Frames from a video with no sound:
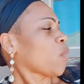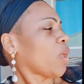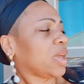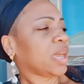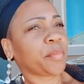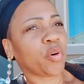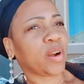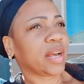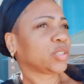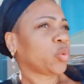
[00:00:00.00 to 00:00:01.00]
get them all out
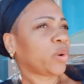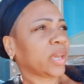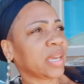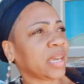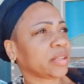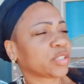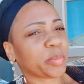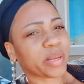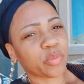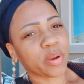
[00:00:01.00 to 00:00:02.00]
the way. And so by
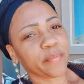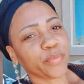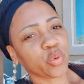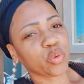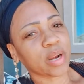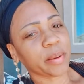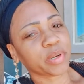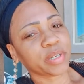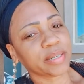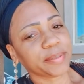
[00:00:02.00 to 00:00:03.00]
12 noon, I'm good.